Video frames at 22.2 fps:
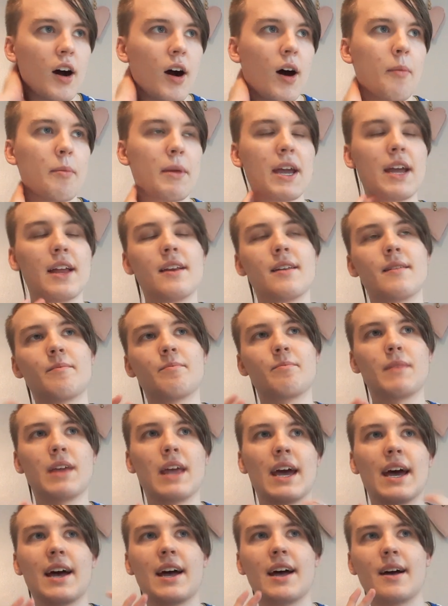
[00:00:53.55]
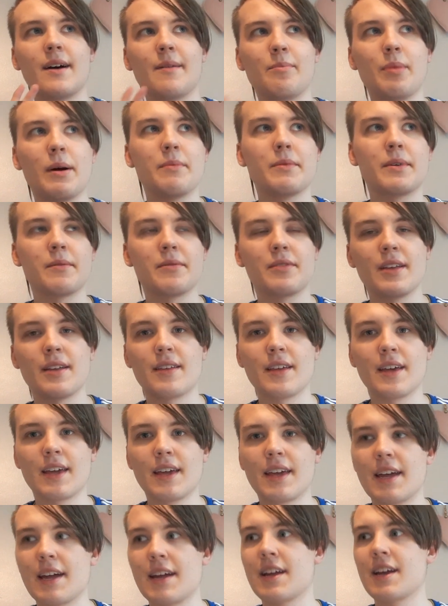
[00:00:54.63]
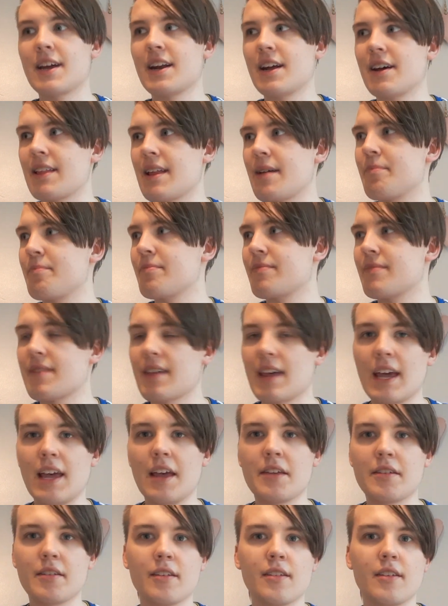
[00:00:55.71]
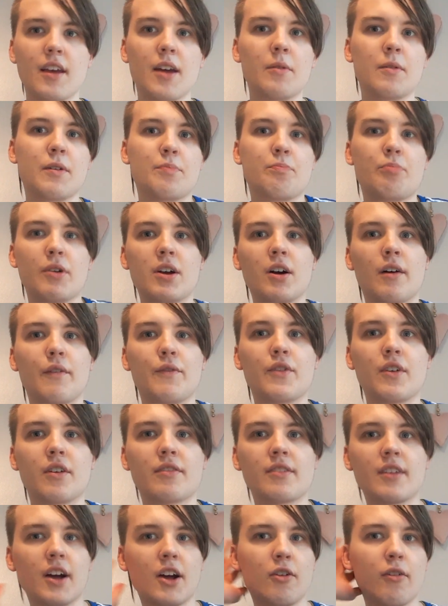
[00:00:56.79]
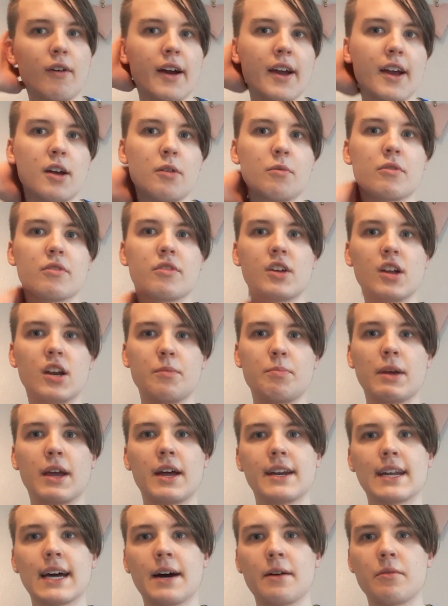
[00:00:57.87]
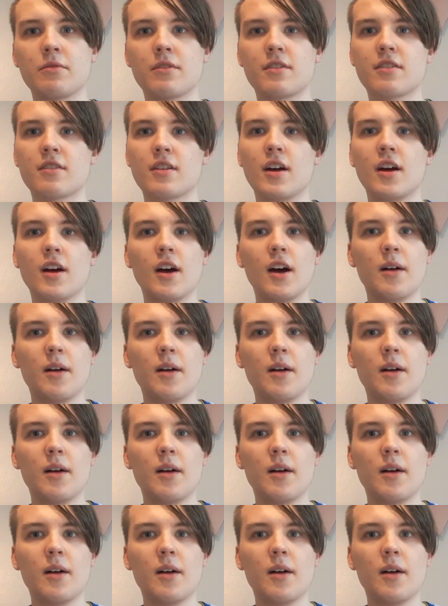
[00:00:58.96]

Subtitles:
I mean, yeah, Birmingham City, yeah, you know, them teasers. It was pretty obvious that Karanka was going to be announced.